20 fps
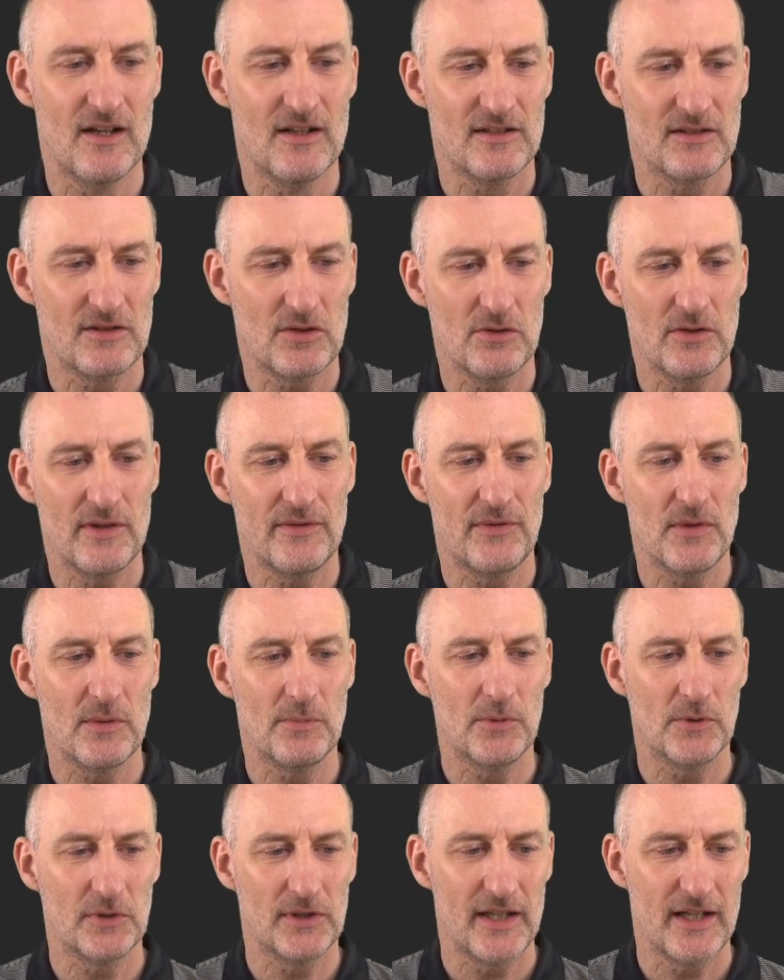So if you
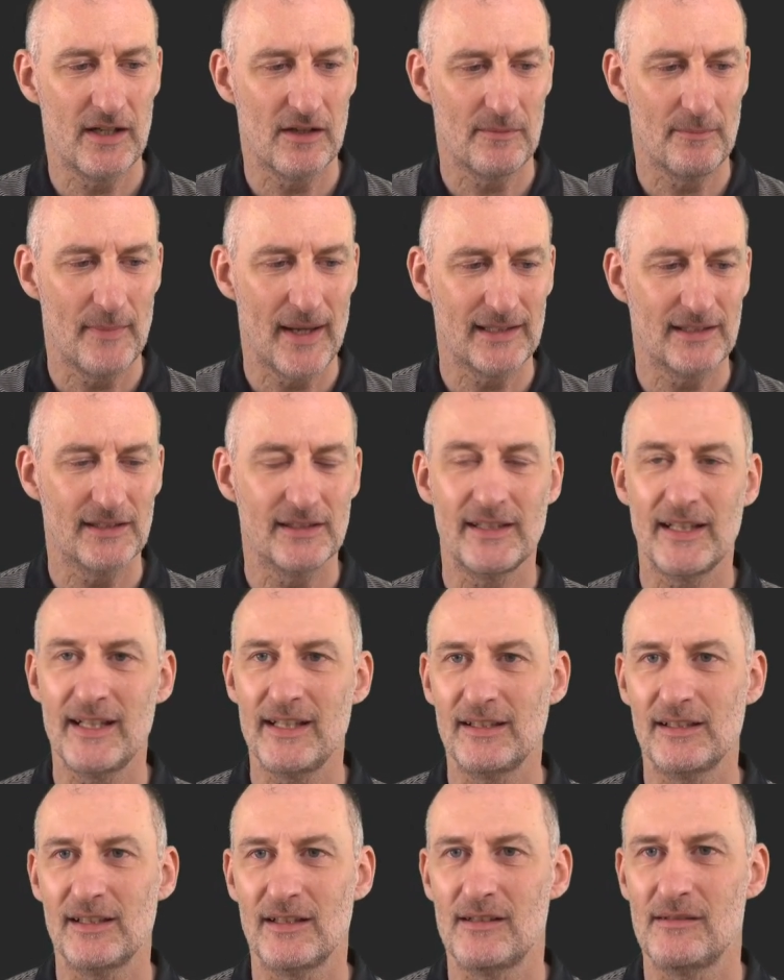put here
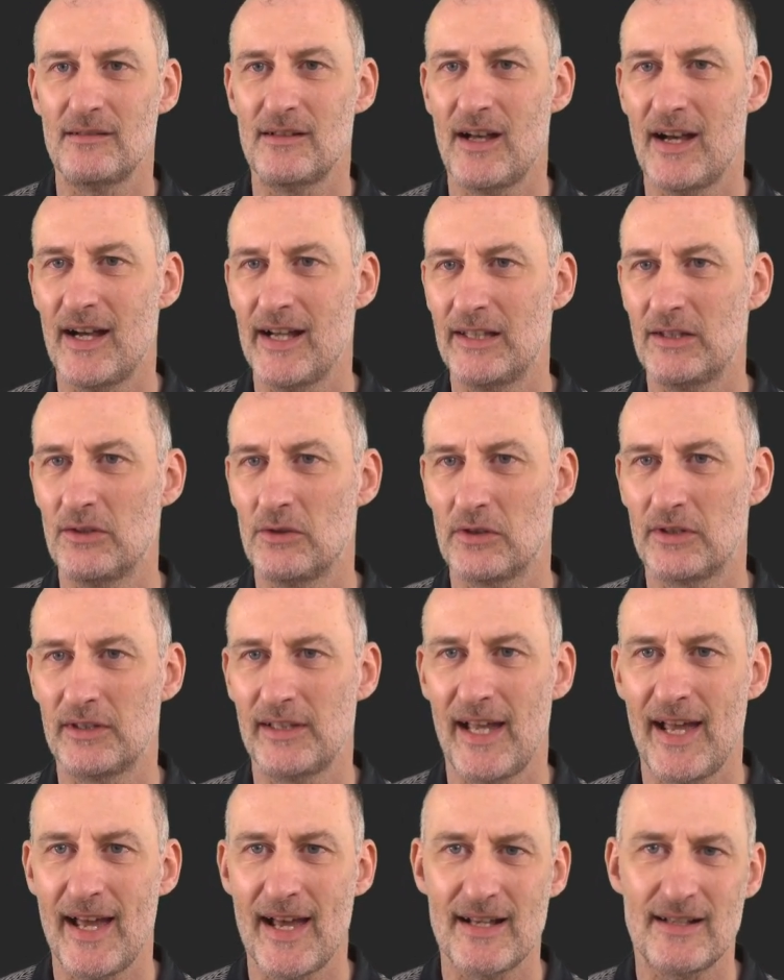metadata, either
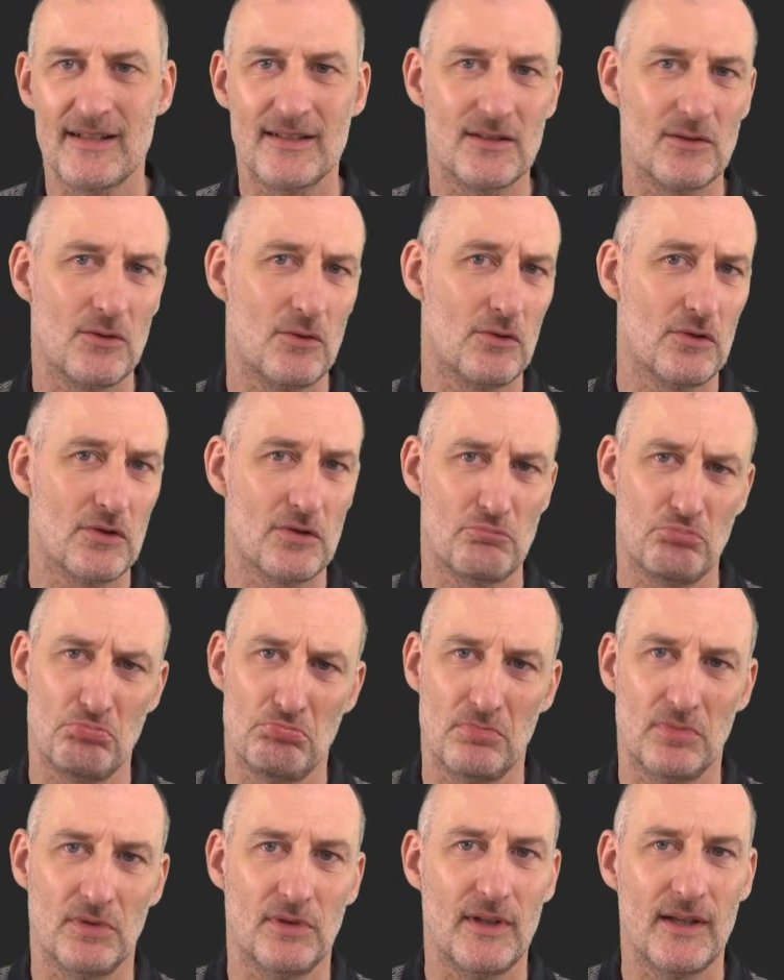tags or
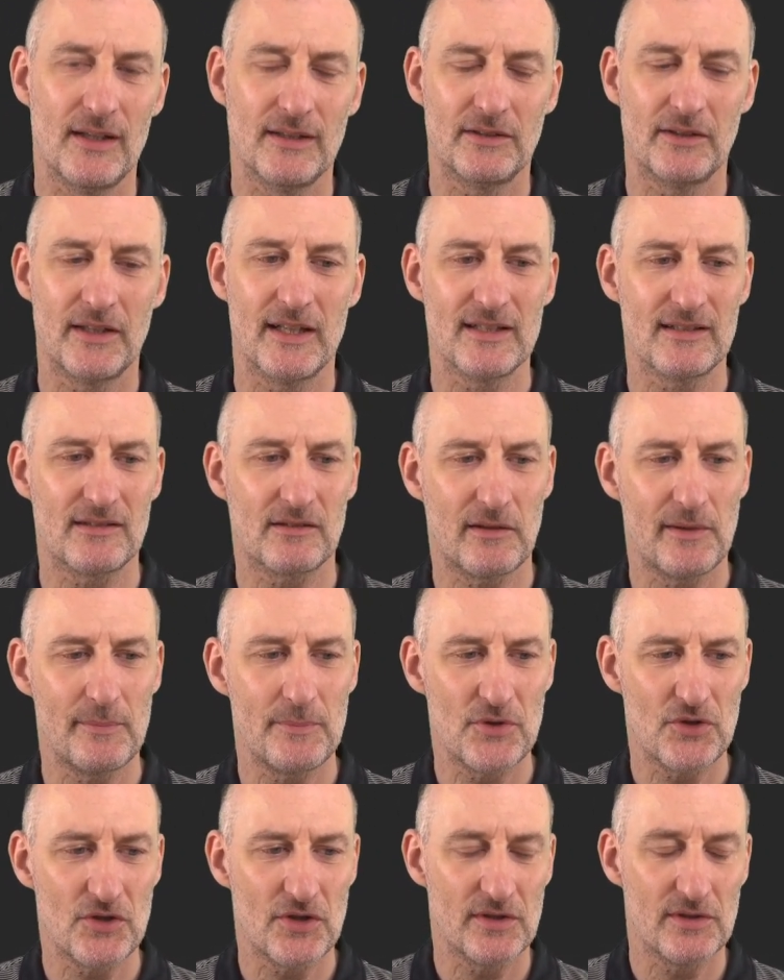a
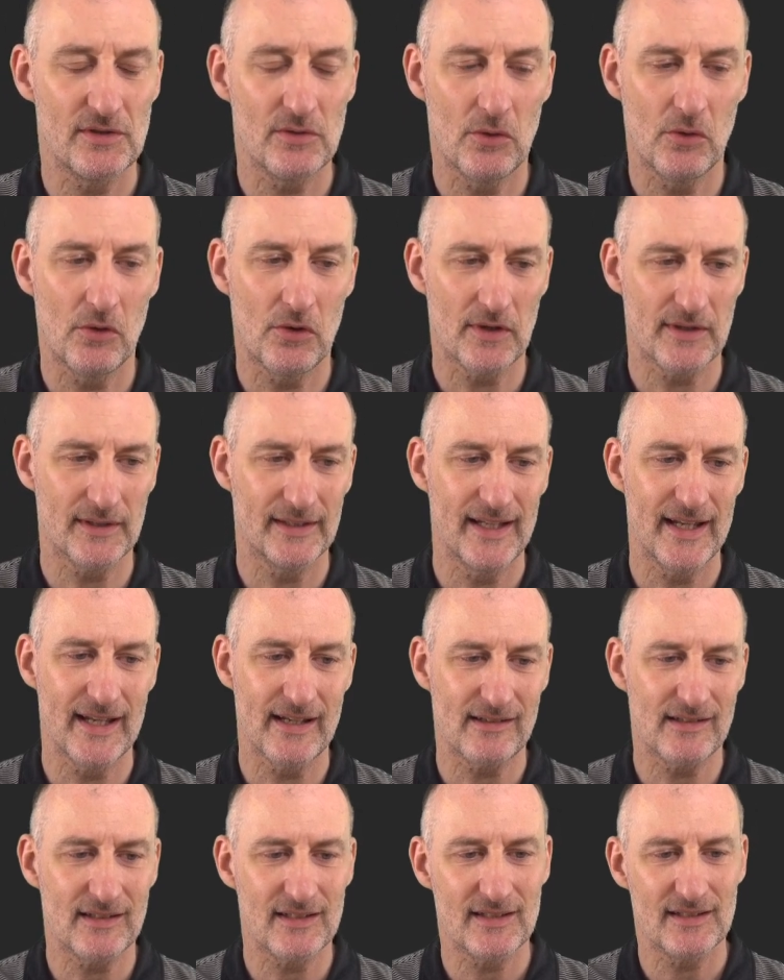description or
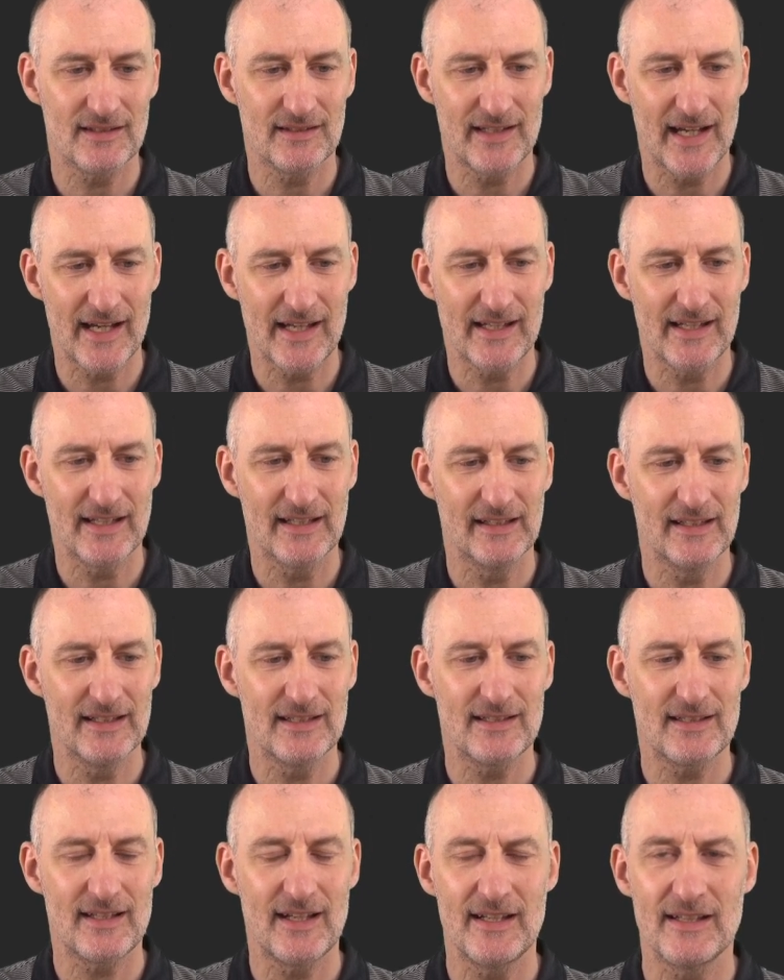links, like in
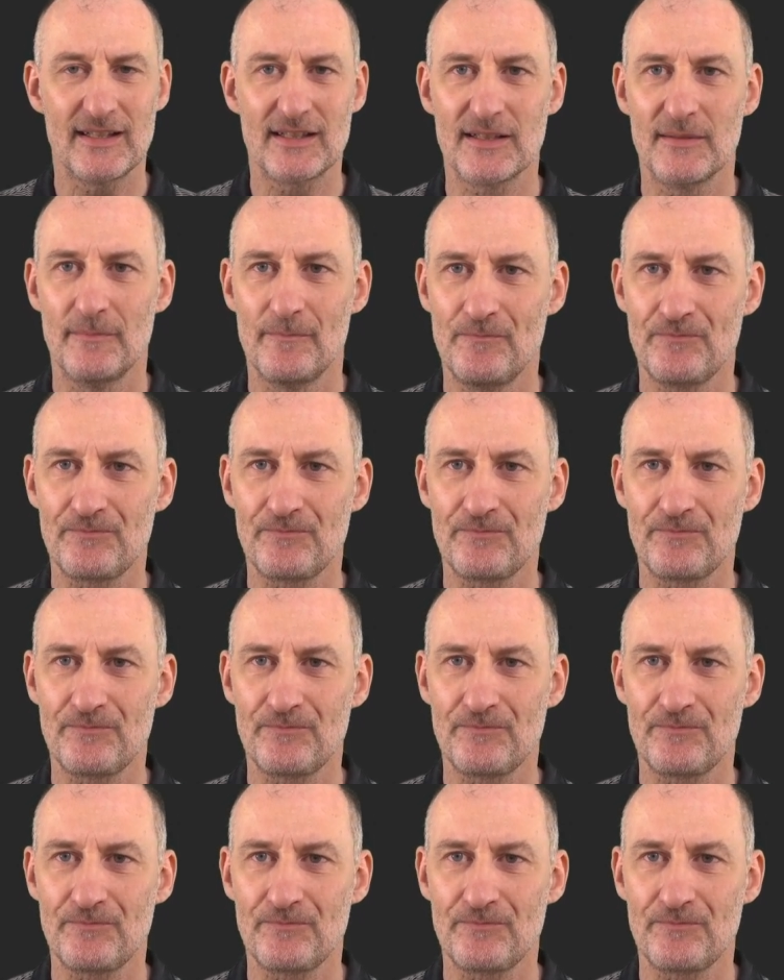this case,